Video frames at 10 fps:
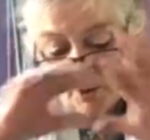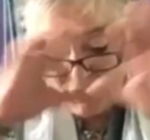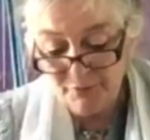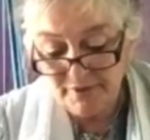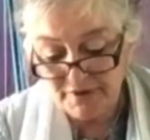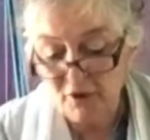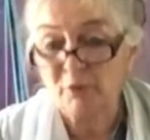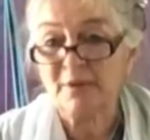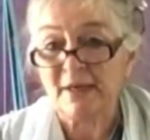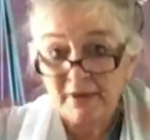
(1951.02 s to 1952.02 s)
you bring the
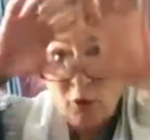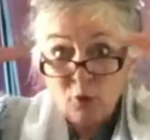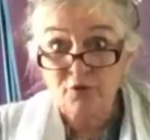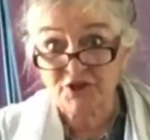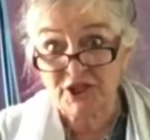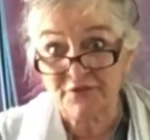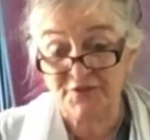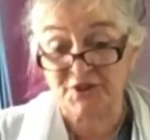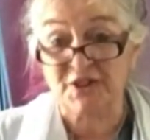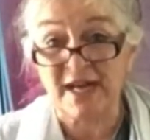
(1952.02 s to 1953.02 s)
top down, it all
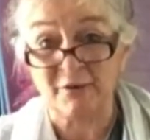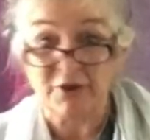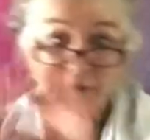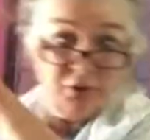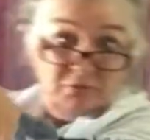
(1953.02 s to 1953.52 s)
shifts down and you